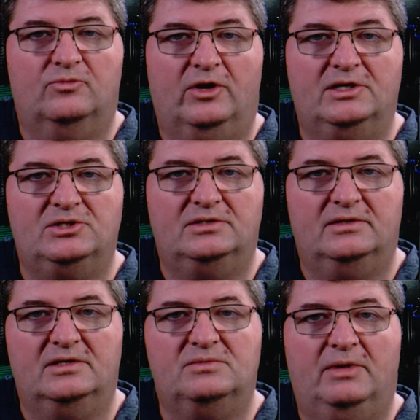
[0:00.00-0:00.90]
and compression
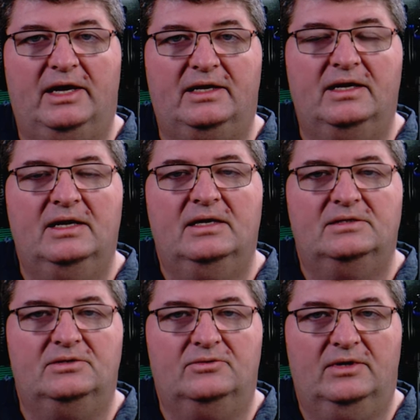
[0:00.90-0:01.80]
to this mic
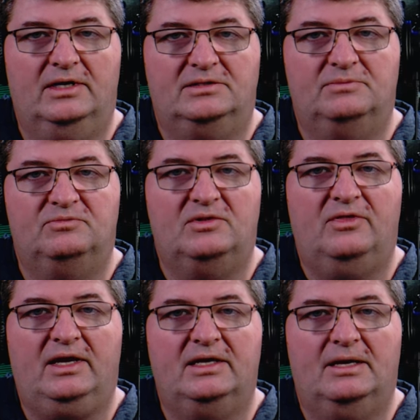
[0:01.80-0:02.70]
to
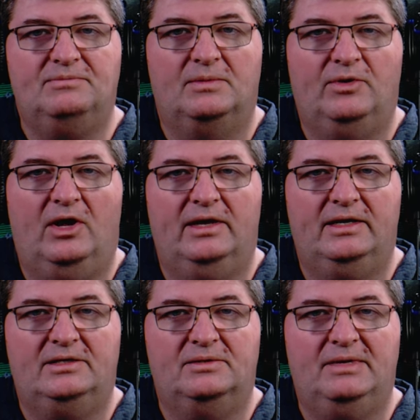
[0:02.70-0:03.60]
thicken up the
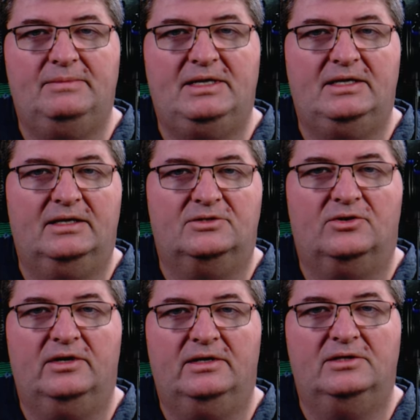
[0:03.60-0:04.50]
body, to maybe
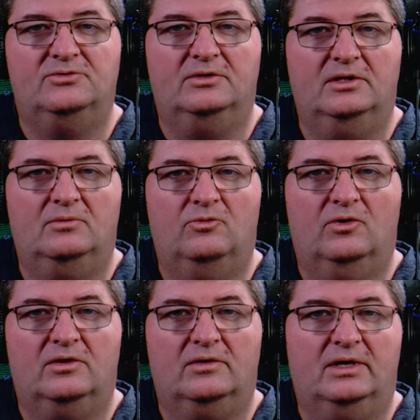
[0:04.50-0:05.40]
turn it into a little
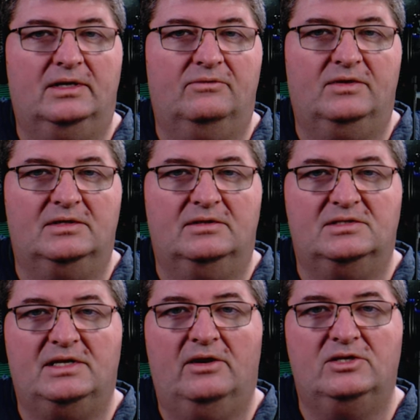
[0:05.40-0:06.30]
more of
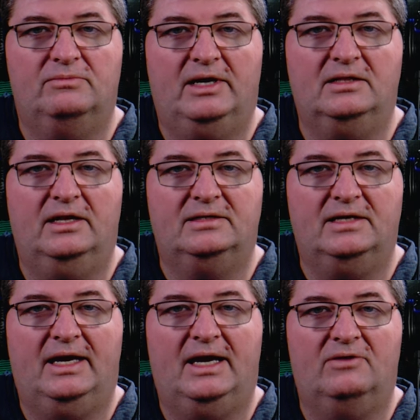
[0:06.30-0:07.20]
the sound you might
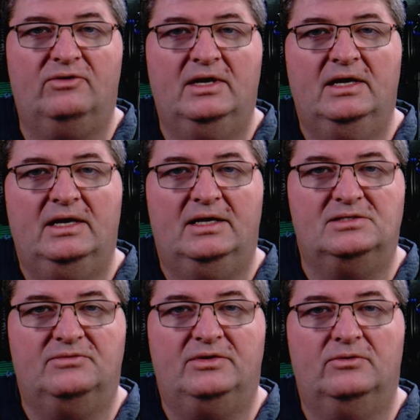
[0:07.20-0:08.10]
like to have,
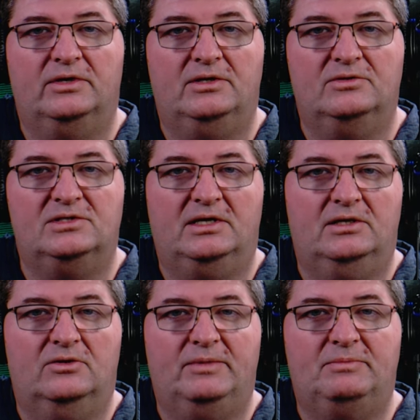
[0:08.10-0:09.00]
as if you were using,
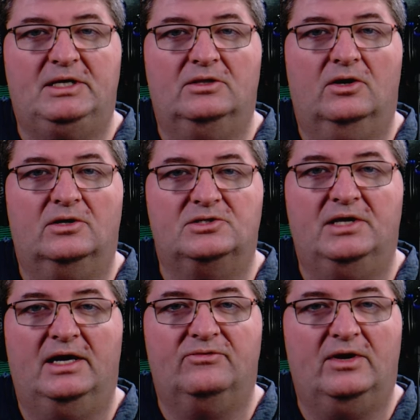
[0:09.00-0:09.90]
you know, maybe a
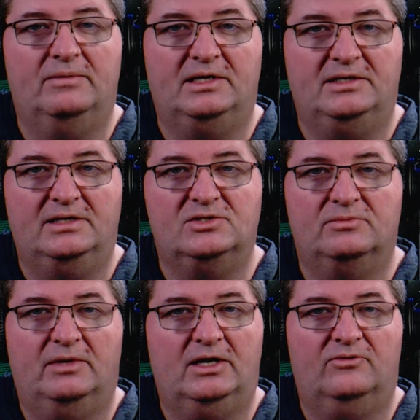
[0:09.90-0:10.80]
large diaphragm
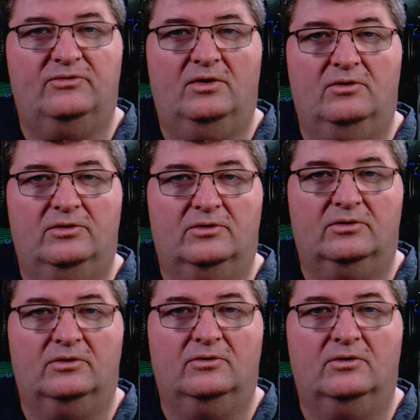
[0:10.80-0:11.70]
condenser microphone
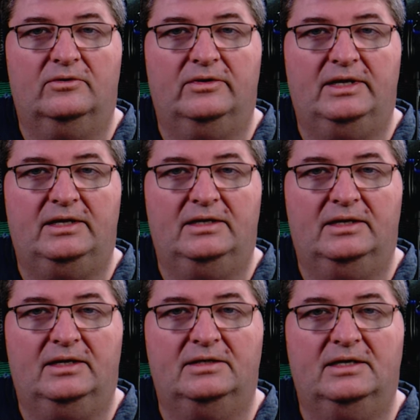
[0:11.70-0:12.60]
or
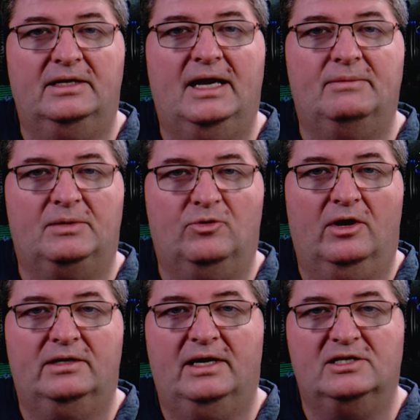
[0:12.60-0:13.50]
a dynamic
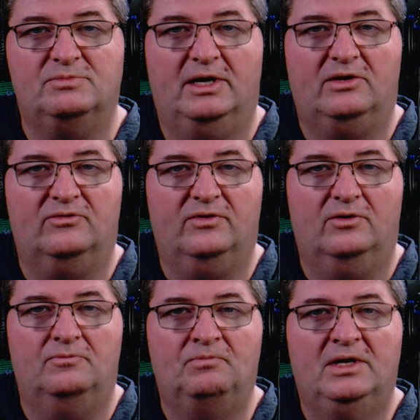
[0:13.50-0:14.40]
broadcast
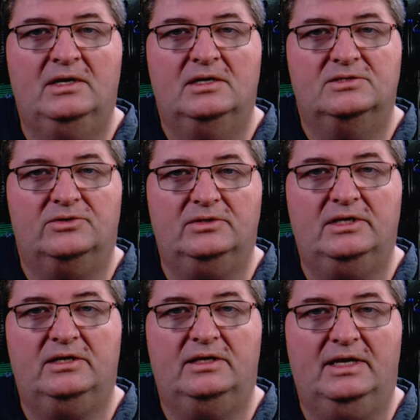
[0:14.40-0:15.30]
microphone.
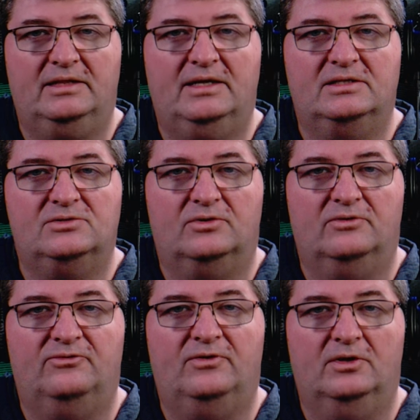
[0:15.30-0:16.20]
Certainly you can get that
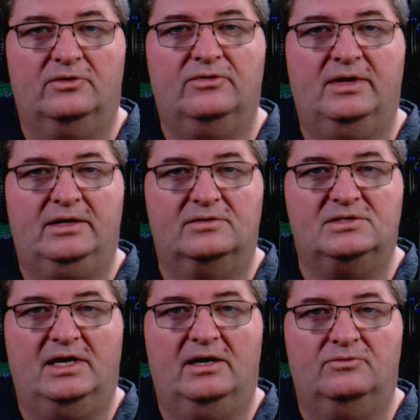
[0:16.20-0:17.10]
sort of fuller, thicker
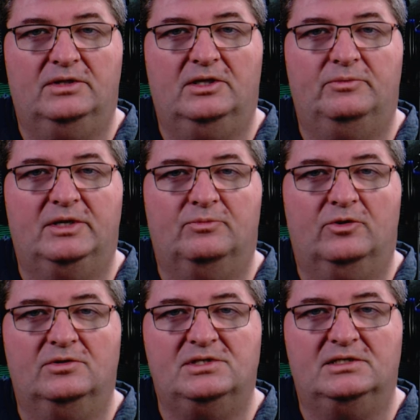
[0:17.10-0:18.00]
sound with a little bit of
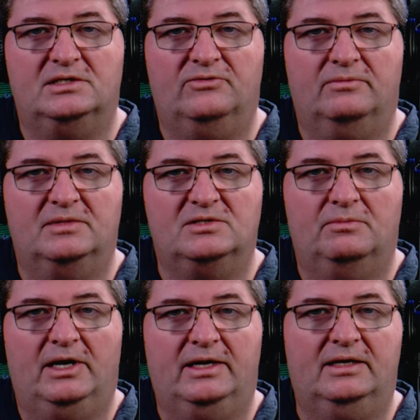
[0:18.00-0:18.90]
processing from
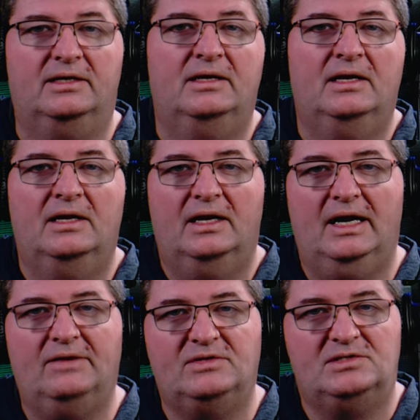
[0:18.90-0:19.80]
this mic. And
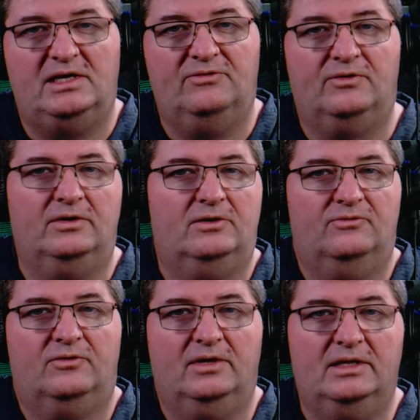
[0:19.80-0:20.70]
I have to say, for, you
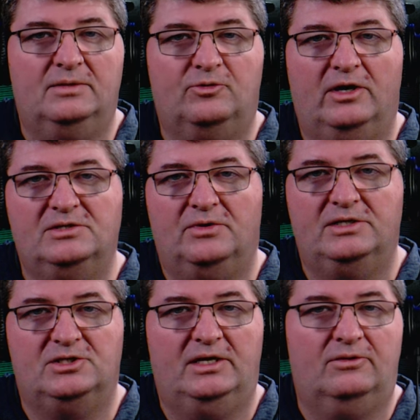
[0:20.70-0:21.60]
know, for in the price
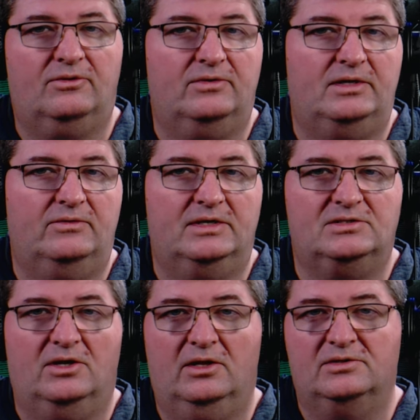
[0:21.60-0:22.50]
range, again, $30
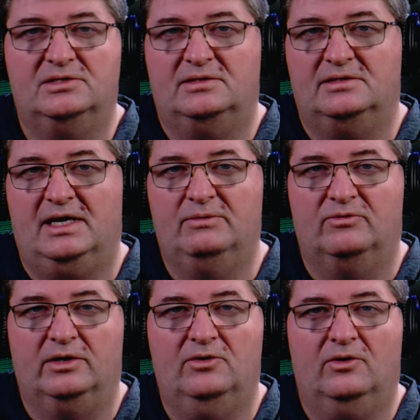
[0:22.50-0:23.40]
US at the time
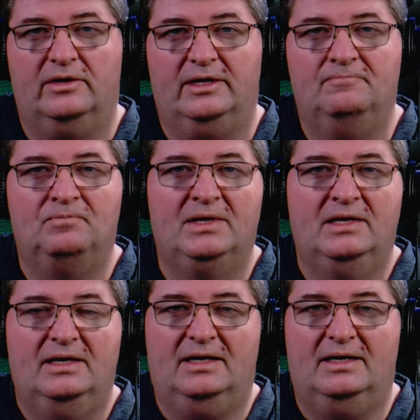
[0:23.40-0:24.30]
of recording,
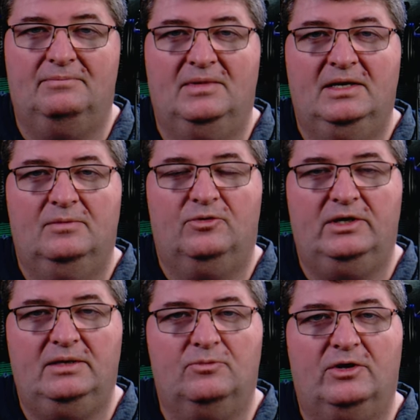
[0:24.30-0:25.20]

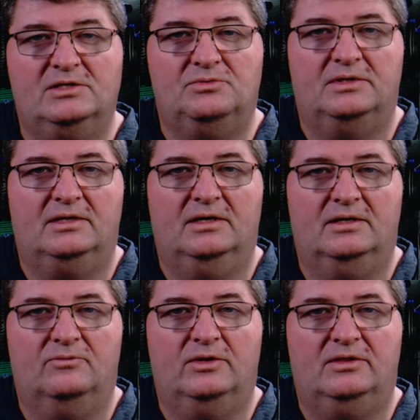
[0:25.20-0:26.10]
pretty impressed with
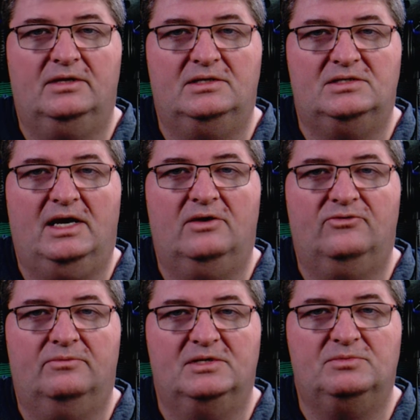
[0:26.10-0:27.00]
the
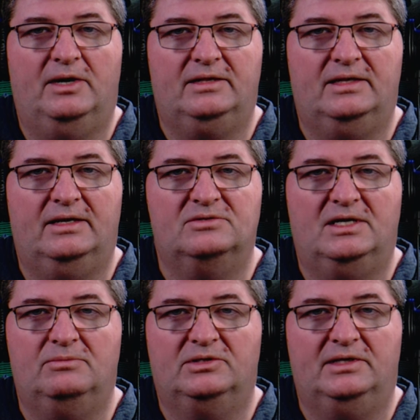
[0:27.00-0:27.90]
sound from this mic that I
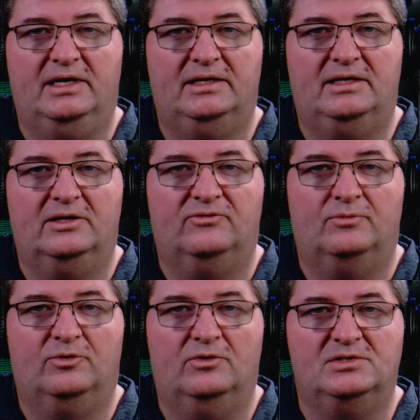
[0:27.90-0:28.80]
was able to get here
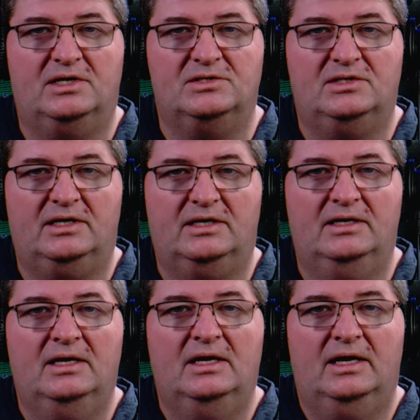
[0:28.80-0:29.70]
for processing.
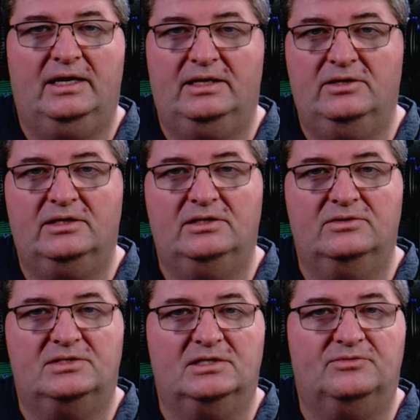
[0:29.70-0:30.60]
And again, you can
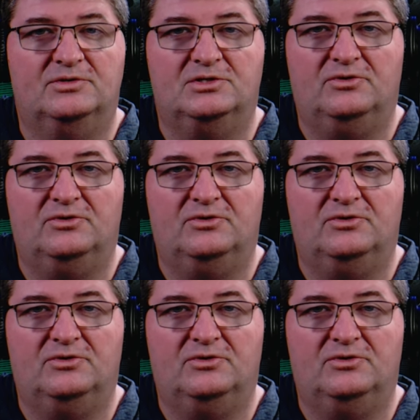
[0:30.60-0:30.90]
use this for